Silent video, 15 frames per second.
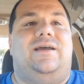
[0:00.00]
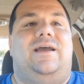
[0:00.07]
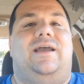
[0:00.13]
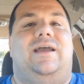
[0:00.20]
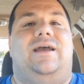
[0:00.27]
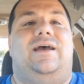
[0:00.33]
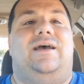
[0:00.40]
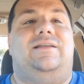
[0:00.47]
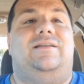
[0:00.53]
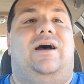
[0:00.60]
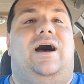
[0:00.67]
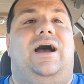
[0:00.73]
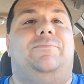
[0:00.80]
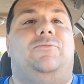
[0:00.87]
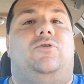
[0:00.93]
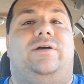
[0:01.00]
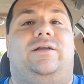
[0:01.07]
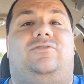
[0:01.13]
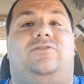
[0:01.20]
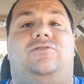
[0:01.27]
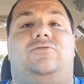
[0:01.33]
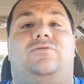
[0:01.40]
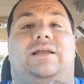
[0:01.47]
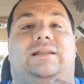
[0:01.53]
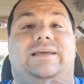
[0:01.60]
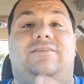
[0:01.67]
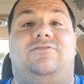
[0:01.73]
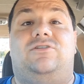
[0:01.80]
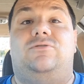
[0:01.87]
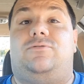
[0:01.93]
and I'm going to at
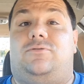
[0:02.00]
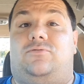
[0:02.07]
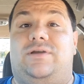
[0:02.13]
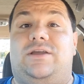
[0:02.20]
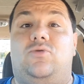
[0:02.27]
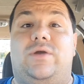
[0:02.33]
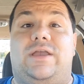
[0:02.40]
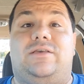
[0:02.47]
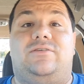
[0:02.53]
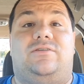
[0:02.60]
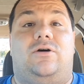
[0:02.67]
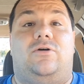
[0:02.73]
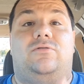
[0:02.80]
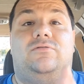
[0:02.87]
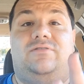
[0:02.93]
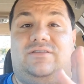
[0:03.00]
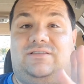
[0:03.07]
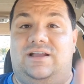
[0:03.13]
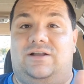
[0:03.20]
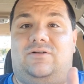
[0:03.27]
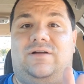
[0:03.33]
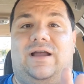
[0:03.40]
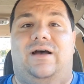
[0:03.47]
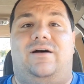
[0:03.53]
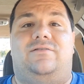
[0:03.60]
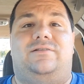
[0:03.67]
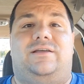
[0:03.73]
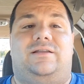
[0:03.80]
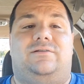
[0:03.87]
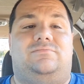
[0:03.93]
least do 3 a week, so stick
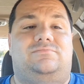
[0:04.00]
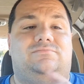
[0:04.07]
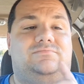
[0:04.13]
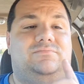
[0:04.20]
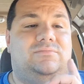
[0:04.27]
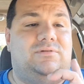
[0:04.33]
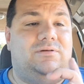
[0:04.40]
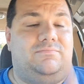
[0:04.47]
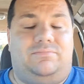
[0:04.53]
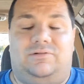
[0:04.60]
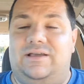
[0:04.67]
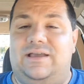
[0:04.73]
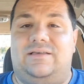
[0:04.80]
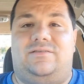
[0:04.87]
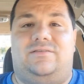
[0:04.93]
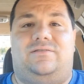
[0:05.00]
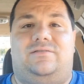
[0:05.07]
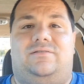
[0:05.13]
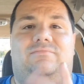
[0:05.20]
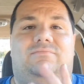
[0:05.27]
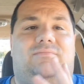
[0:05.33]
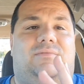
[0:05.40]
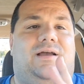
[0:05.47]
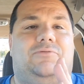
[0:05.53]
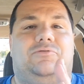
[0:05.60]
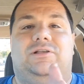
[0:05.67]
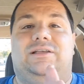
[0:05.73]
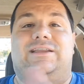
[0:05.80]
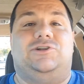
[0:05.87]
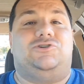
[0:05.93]
around, and please, I
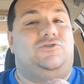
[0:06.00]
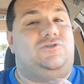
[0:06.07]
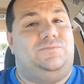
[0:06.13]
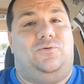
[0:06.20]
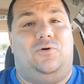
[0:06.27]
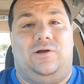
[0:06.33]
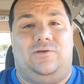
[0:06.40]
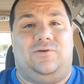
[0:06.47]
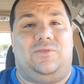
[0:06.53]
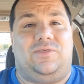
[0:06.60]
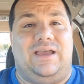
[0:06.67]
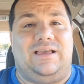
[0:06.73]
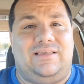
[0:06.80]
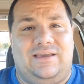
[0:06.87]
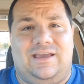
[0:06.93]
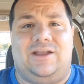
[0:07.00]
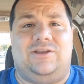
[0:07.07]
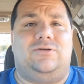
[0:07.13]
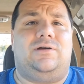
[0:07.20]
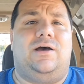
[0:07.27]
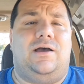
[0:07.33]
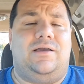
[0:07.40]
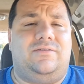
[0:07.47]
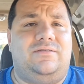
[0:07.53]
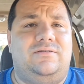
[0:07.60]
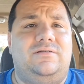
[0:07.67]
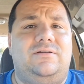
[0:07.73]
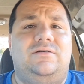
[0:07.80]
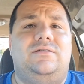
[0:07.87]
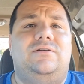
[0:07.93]
really need your support, so thanks again, you guys.
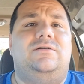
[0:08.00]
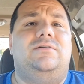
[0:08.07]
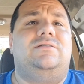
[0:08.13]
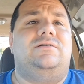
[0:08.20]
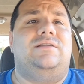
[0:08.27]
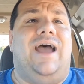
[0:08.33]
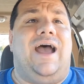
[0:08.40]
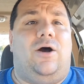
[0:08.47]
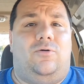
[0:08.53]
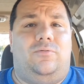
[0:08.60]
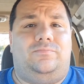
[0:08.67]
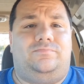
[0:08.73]
Now